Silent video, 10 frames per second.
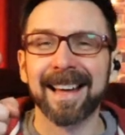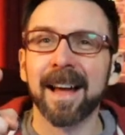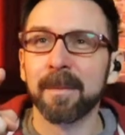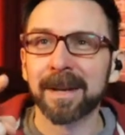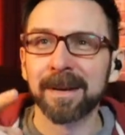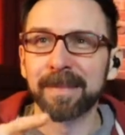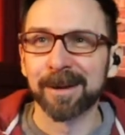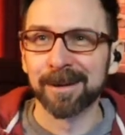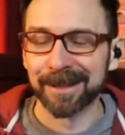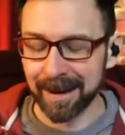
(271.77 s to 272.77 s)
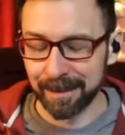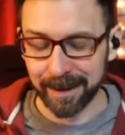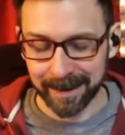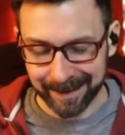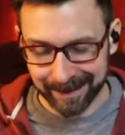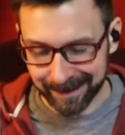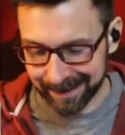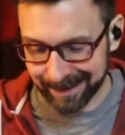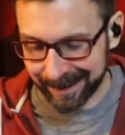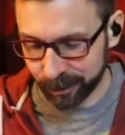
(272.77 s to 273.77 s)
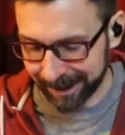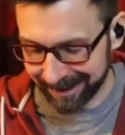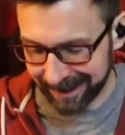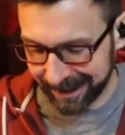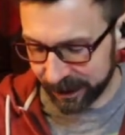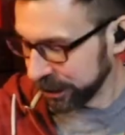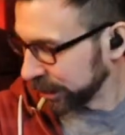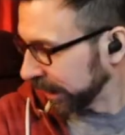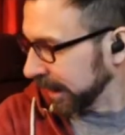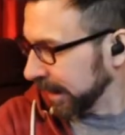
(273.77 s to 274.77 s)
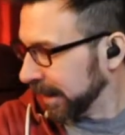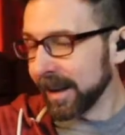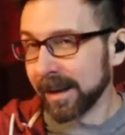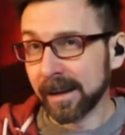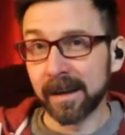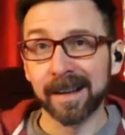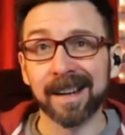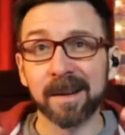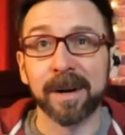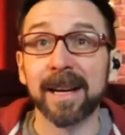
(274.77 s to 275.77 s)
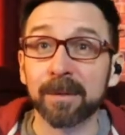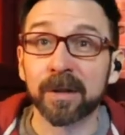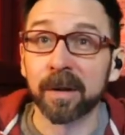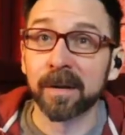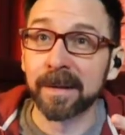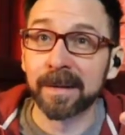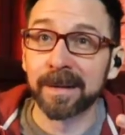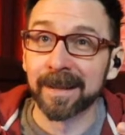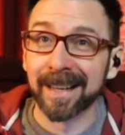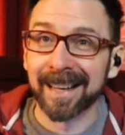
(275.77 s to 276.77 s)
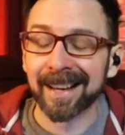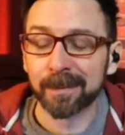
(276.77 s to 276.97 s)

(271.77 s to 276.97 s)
I'm getting better at timing that transition. My name is Curtis, as per